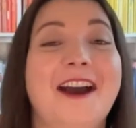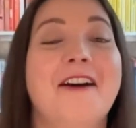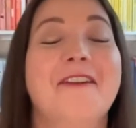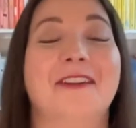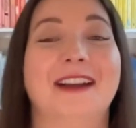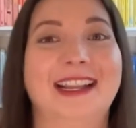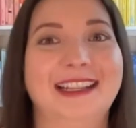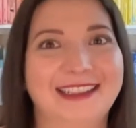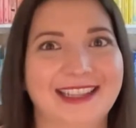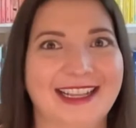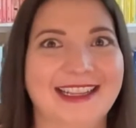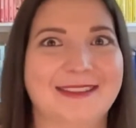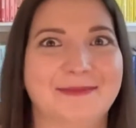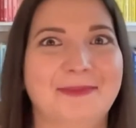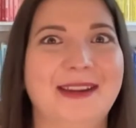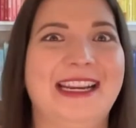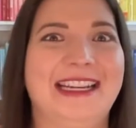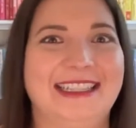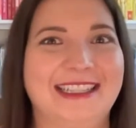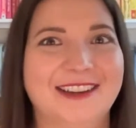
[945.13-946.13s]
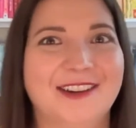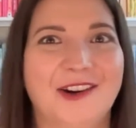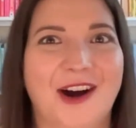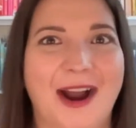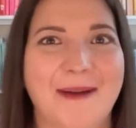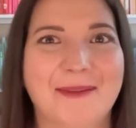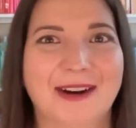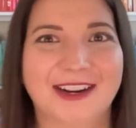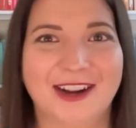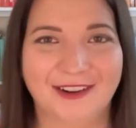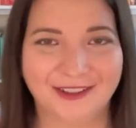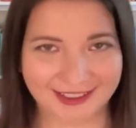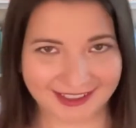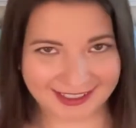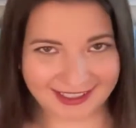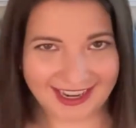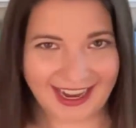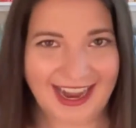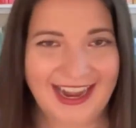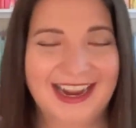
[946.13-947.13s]
No, it's me too. I'm a
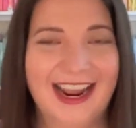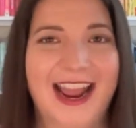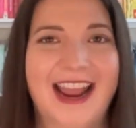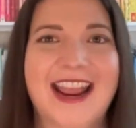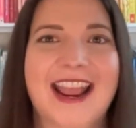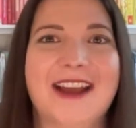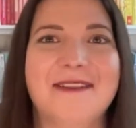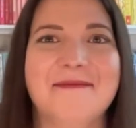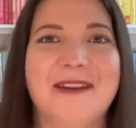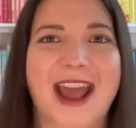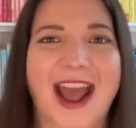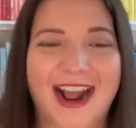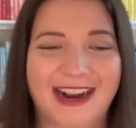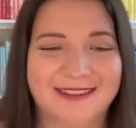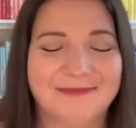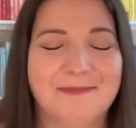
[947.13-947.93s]
coach and I am